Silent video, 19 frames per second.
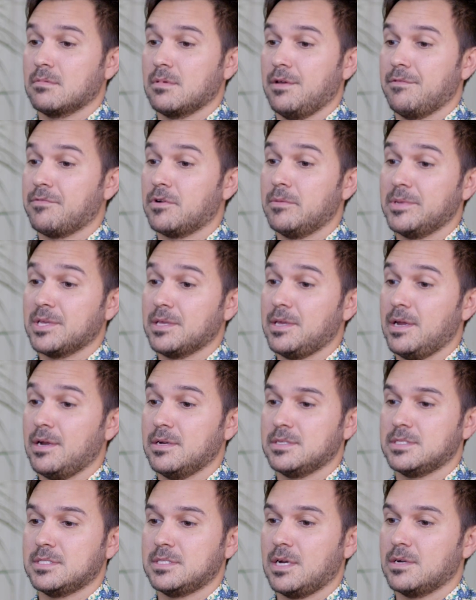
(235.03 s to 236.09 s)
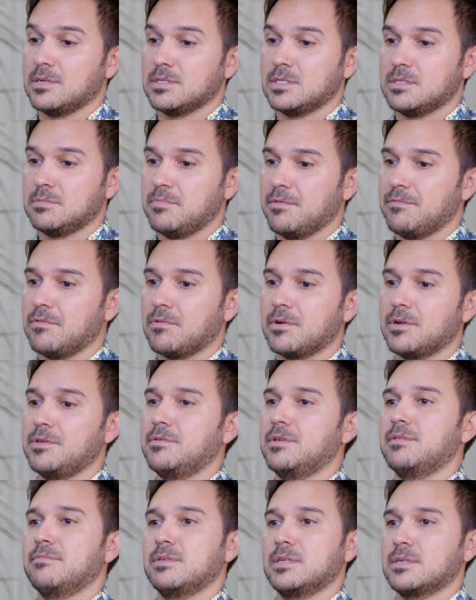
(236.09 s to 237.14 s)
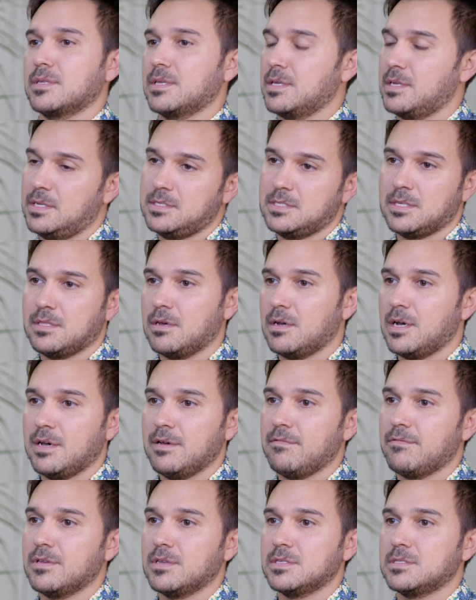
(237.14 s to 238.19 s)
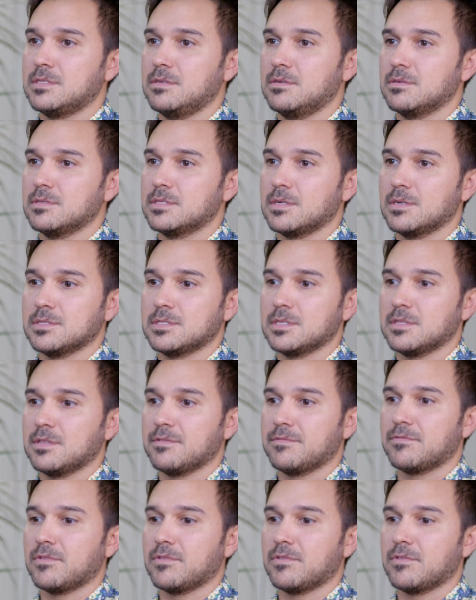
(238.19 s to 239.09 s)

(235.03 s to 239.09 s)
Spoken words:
Affirming care starts before you even get into the office. It starts at the